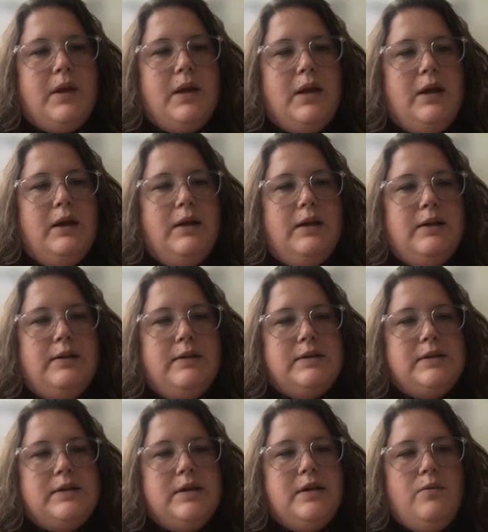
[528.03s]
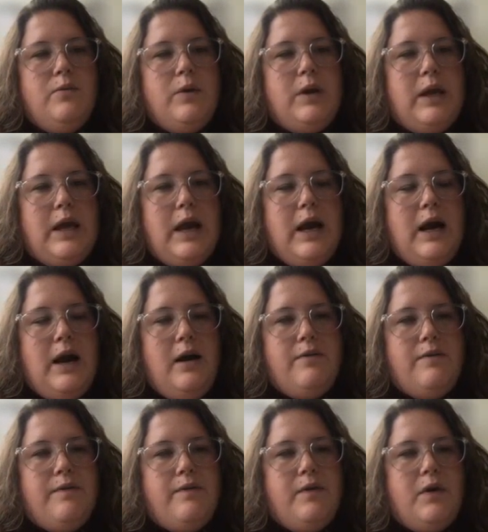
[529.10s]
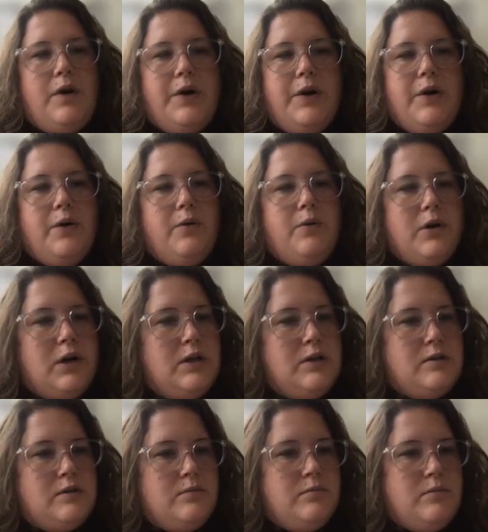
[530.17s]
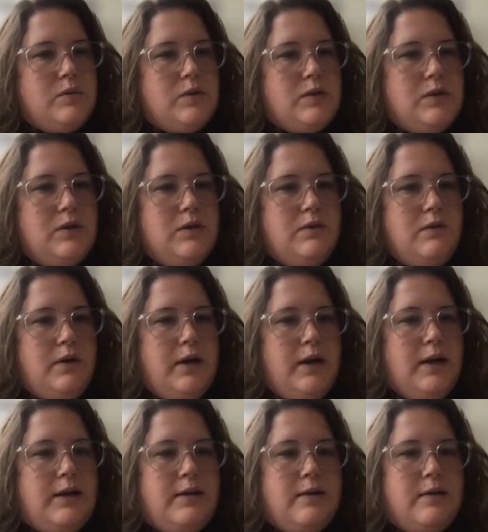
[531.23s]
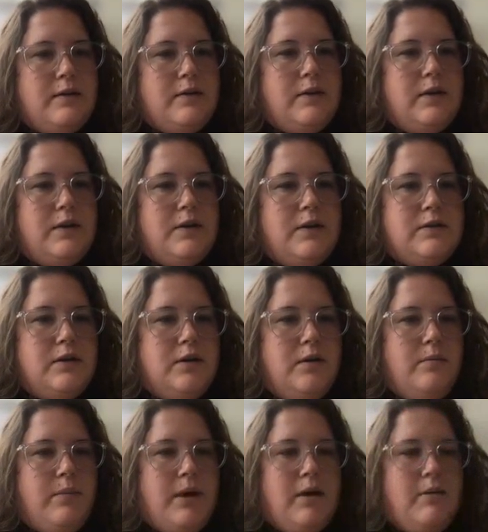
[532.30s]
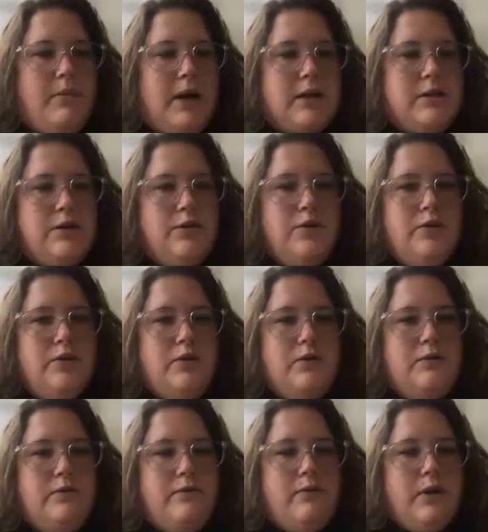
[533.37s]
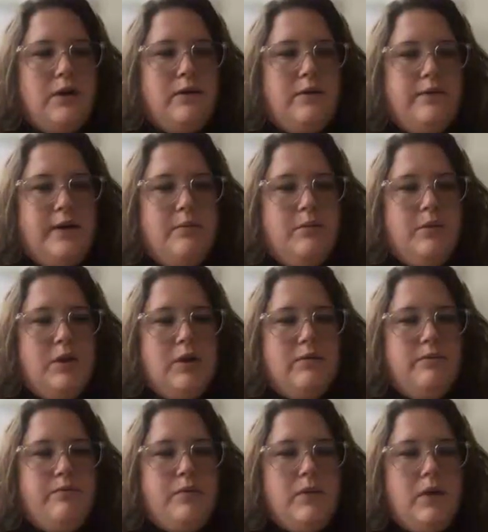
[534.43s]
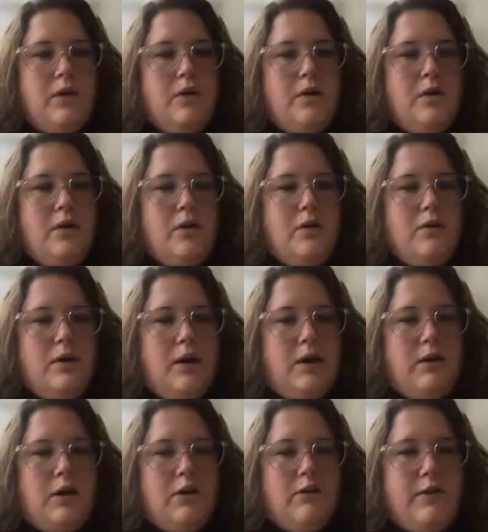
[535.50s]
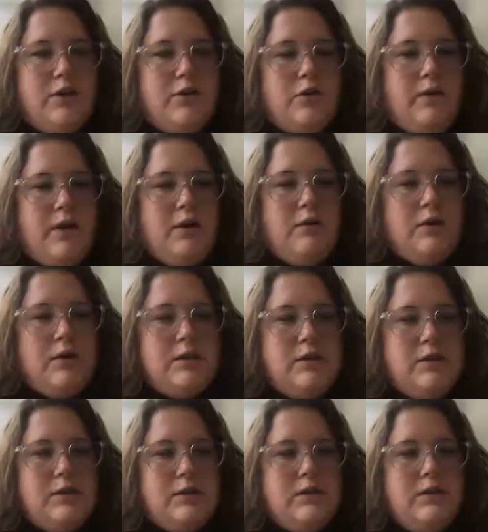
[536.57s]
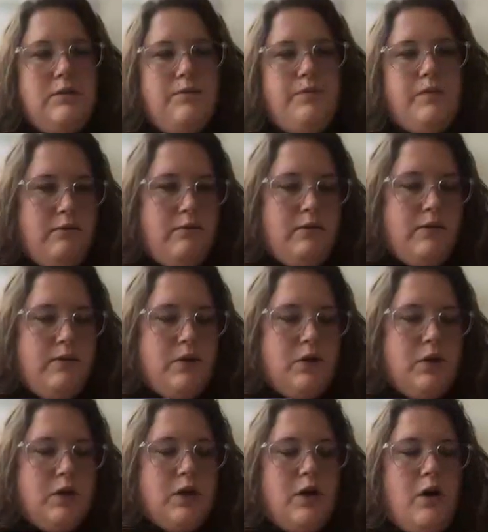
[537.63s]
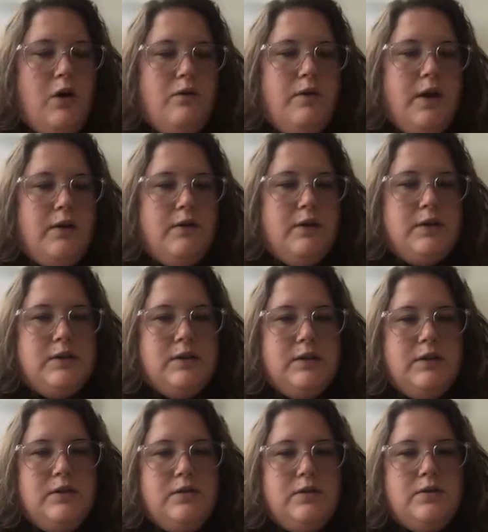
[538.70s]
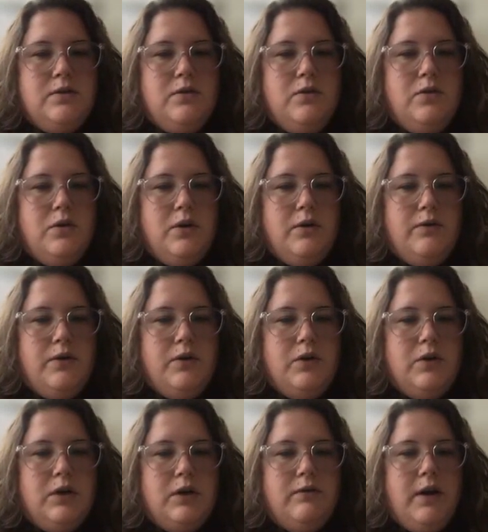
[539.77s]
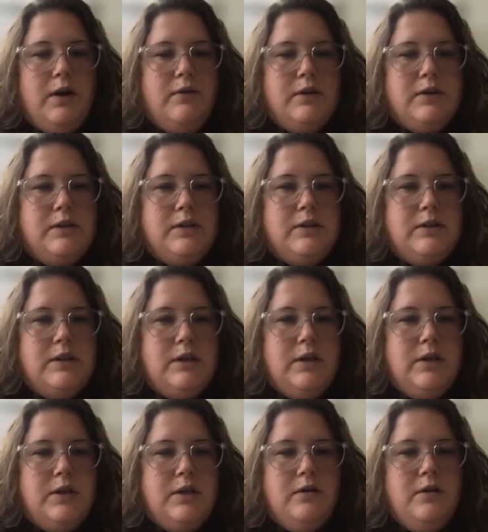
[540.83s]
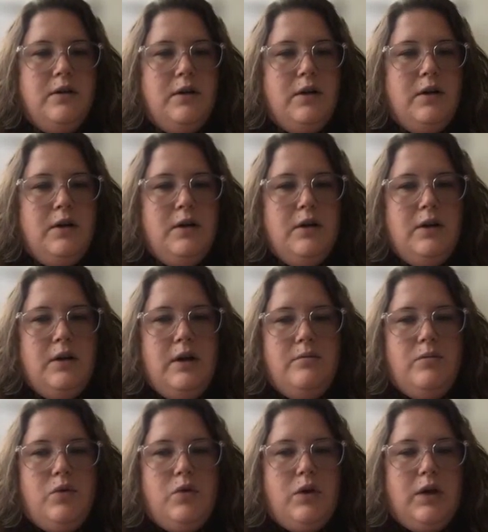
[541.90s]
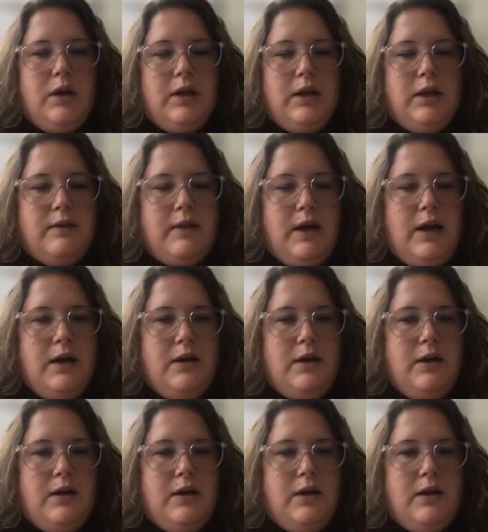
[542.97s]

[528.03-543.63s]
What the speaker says: And we have our organisms, and these are by bacterial, viral family, and our featured viruses. If you click all viruses, or if you click viruses here, you can get that